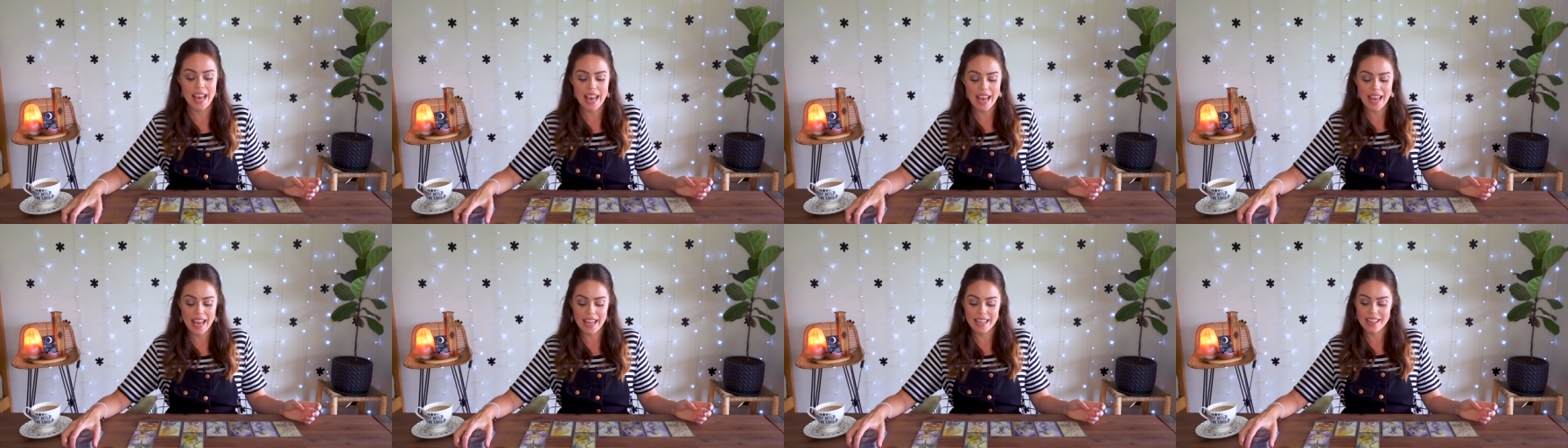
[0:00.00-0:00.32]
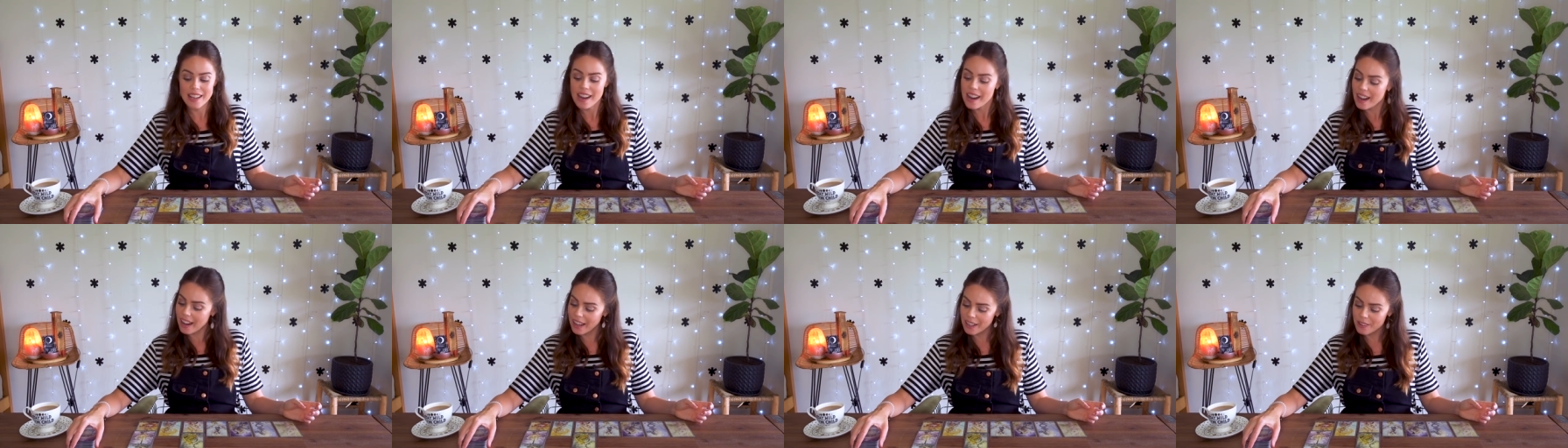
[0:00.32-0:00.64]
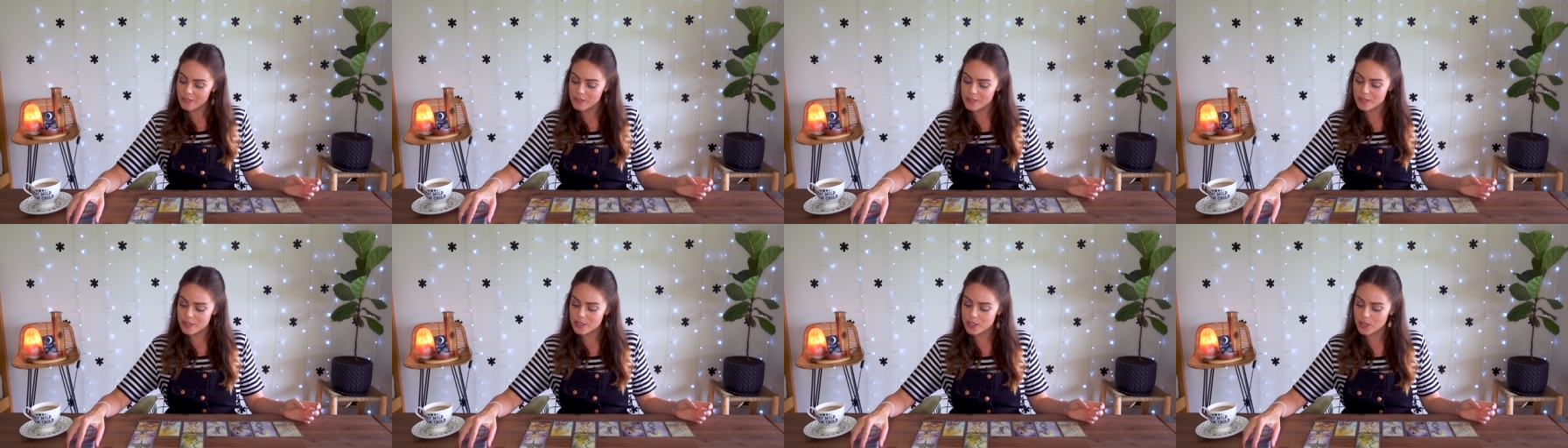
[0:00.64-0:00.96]
and
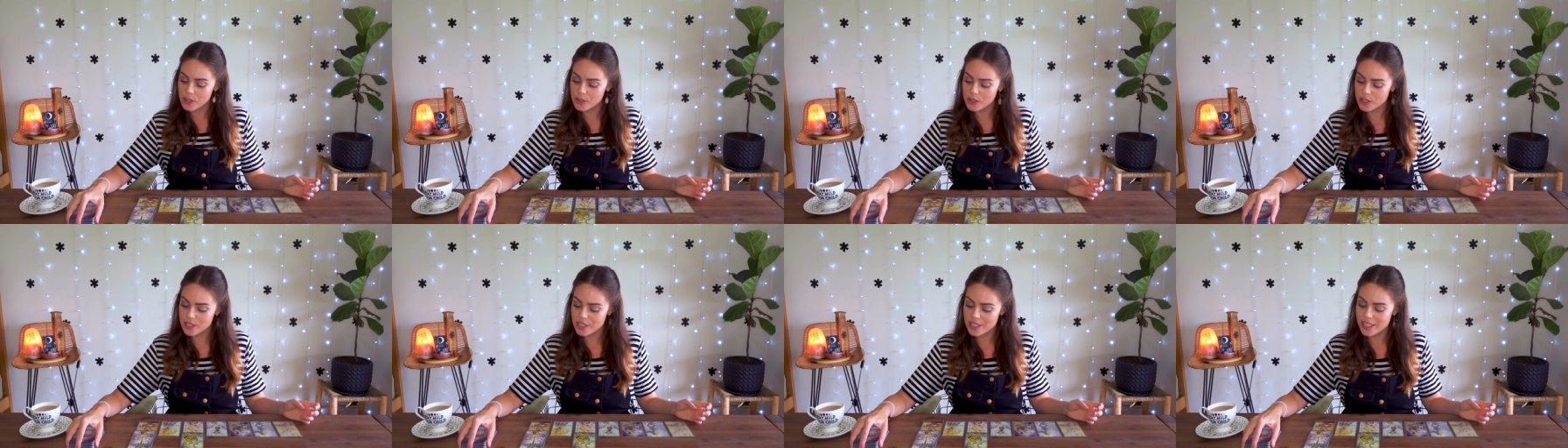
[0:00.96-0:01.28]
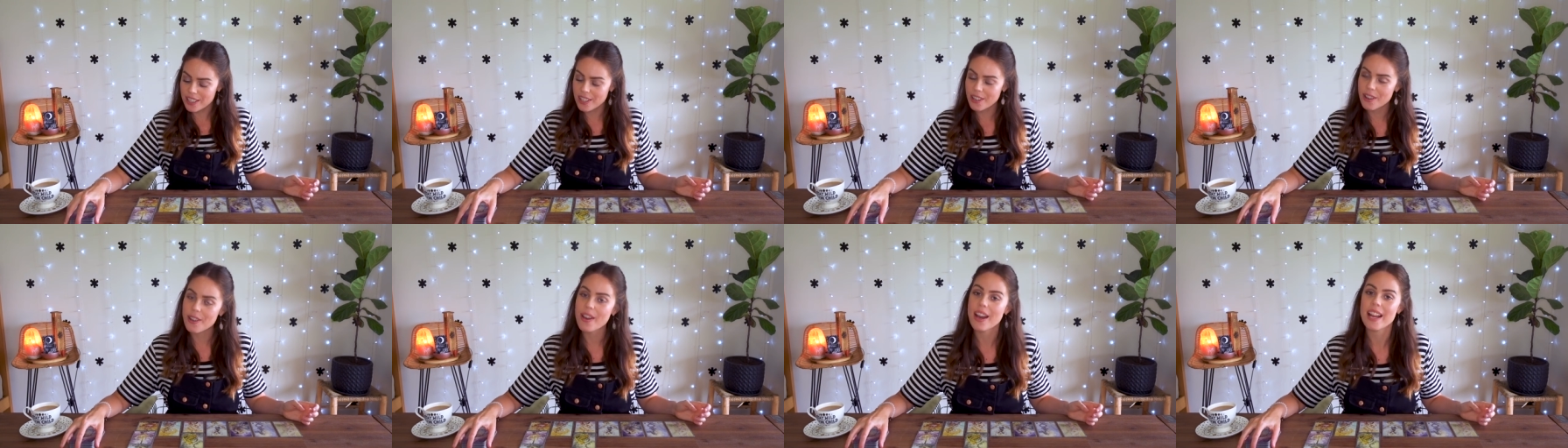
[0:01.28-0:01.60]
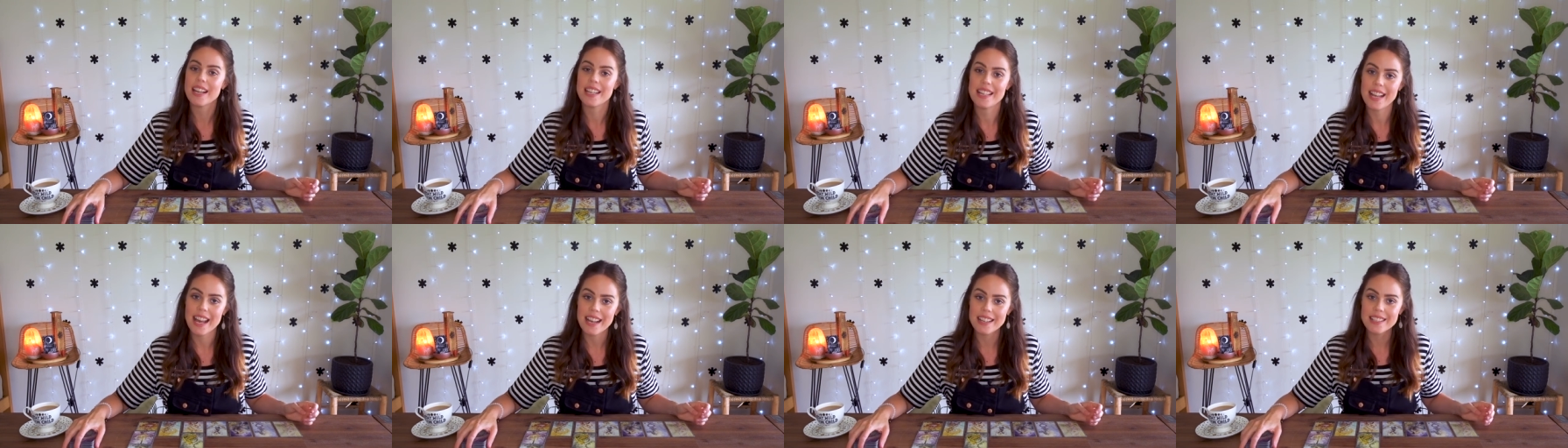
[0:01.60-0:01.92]
I will talk to you
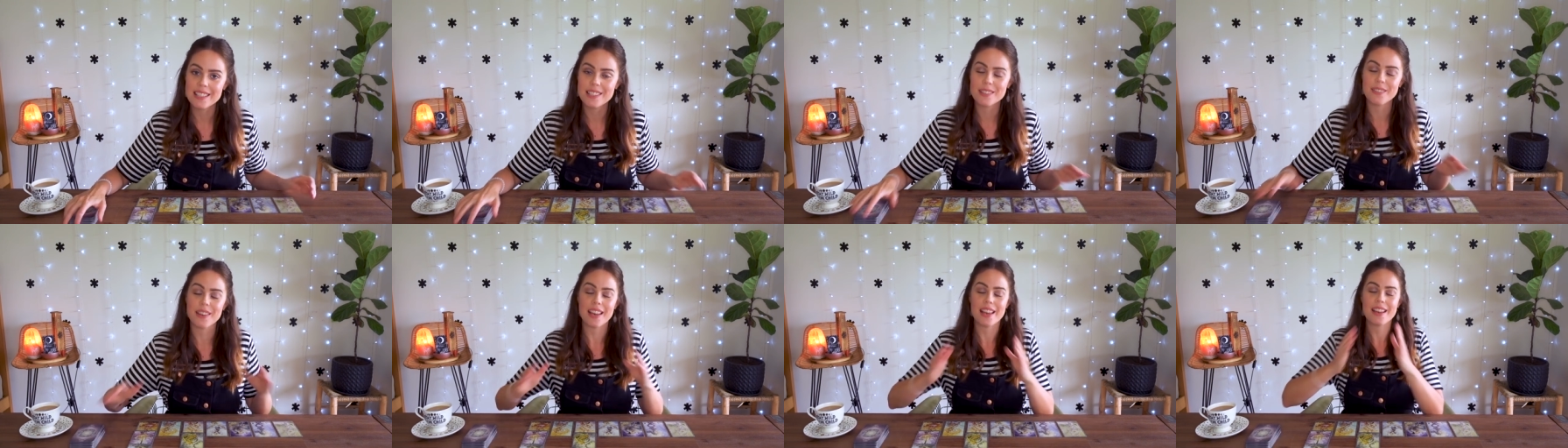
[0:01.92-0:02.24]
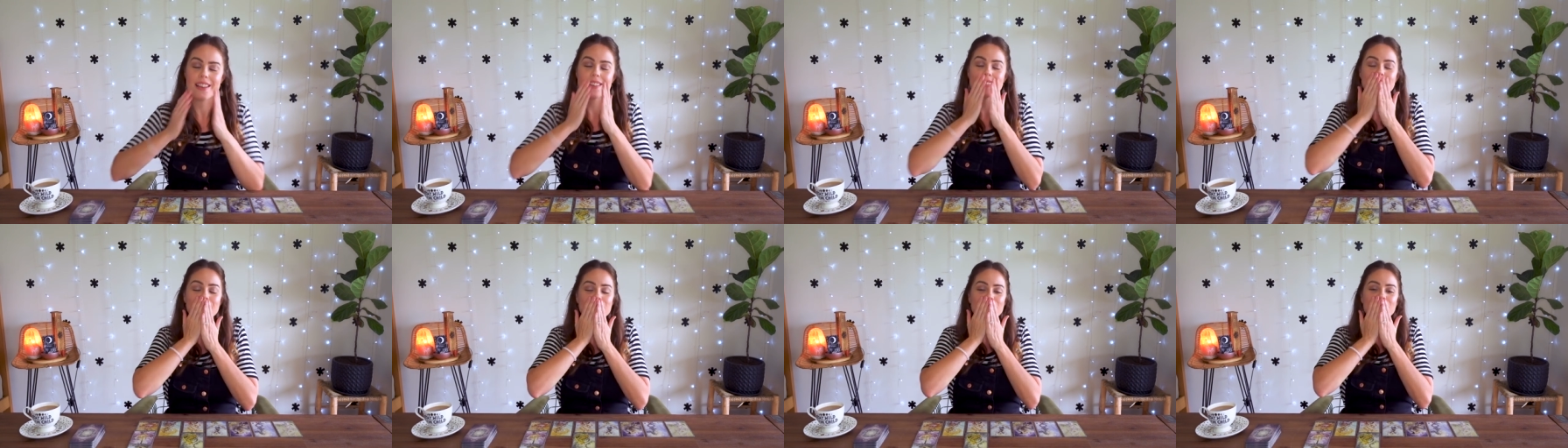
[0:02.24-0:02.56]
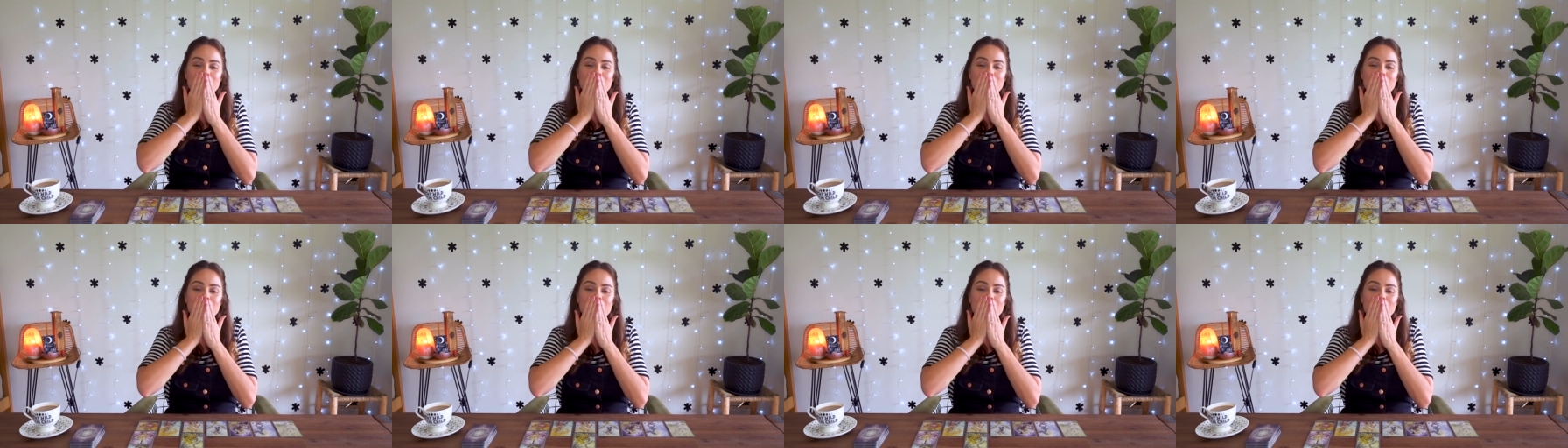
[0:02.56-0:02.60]
next week.